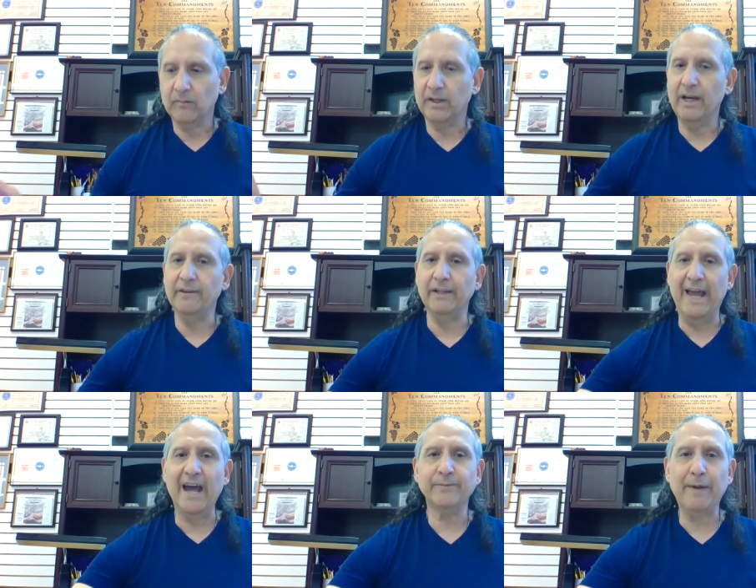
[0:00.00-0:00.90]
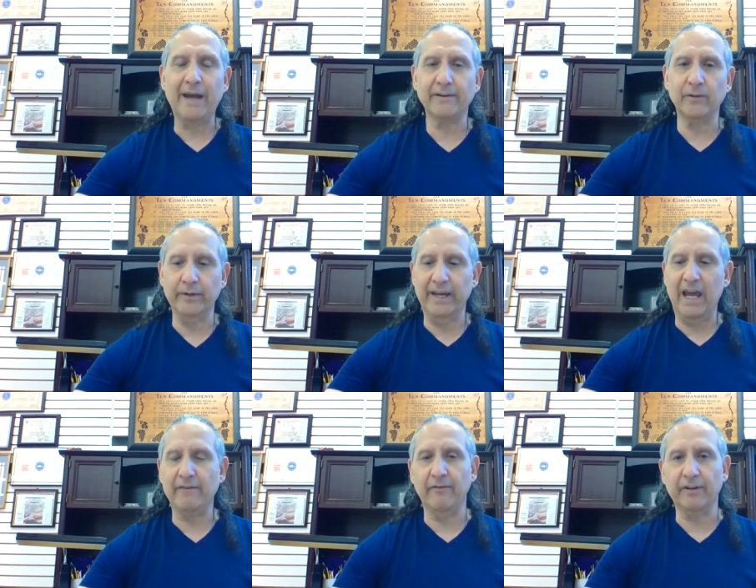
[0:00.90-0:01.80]
Okay, the last pattern that we
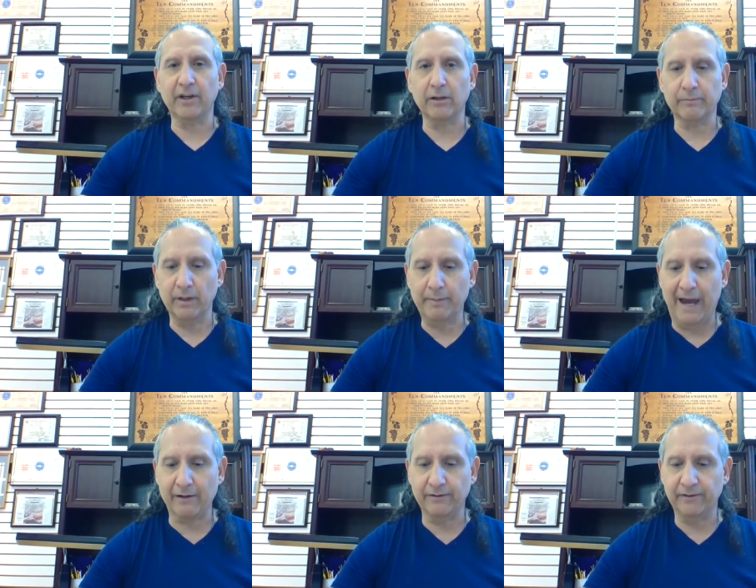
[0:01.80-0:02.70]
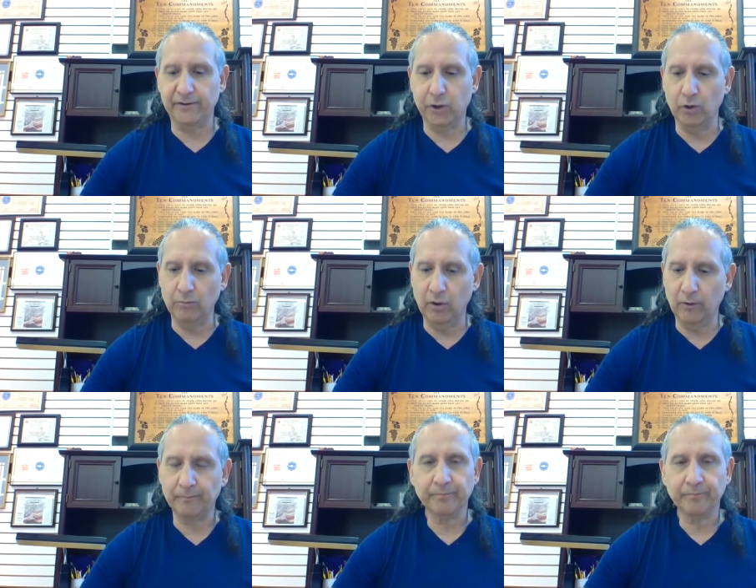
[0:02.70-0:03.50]
have of the color belt patterns is Choong-Moo.